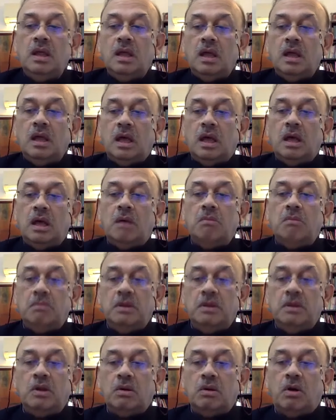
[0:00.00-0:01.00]

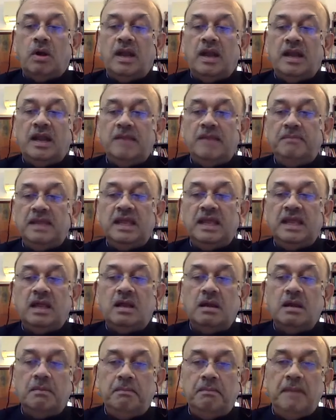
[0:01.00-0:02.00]
already being
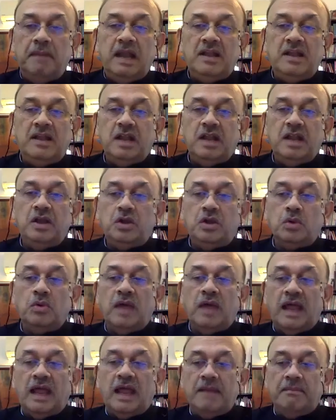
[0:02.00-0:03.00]
built
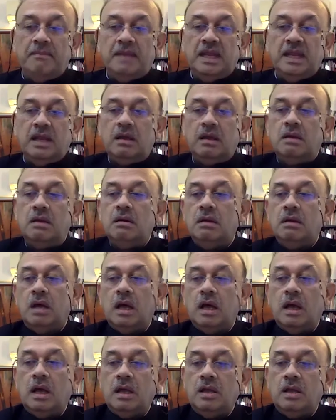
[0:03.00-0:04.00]
into and being,
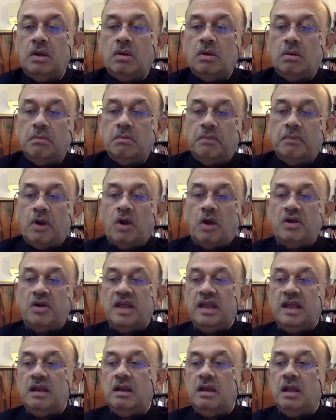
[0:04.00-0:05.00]
brought
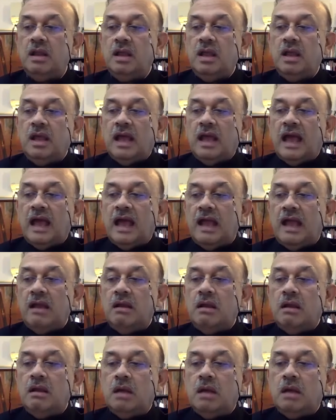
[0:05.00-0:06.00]
in.
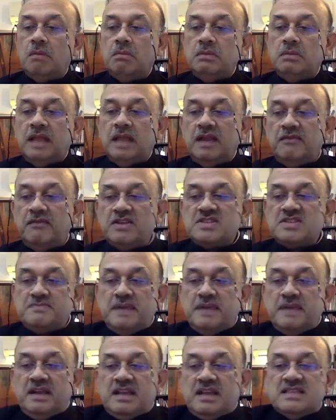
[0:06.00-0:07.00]
And the
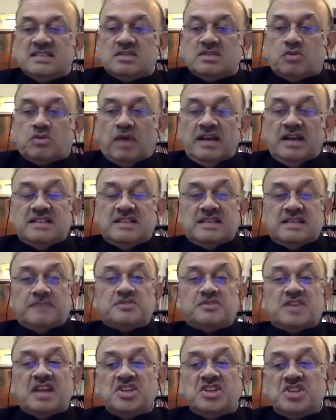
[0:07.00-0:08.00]
investment is quite
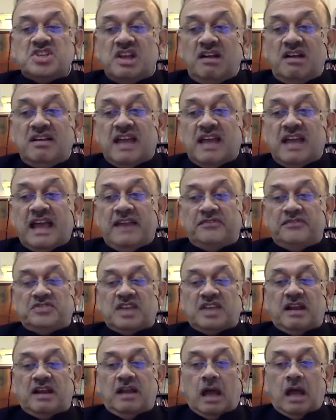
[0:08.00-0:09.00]
substantial.
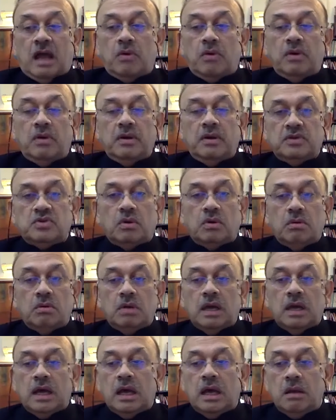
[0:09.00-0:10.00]
Tariffs are down.
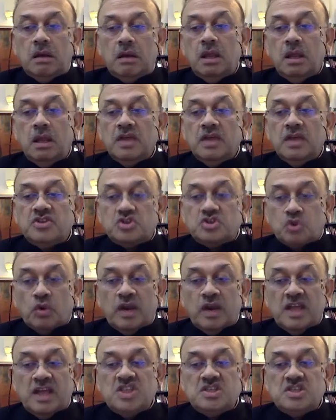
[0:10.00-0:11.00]
So
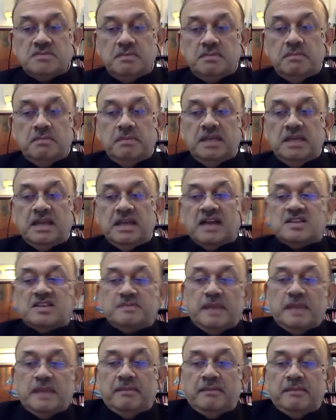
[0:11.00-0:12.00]
storage being
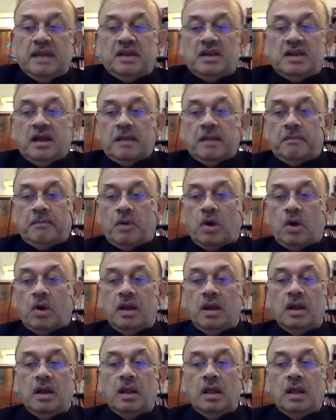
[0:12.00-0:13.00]
experimented upon.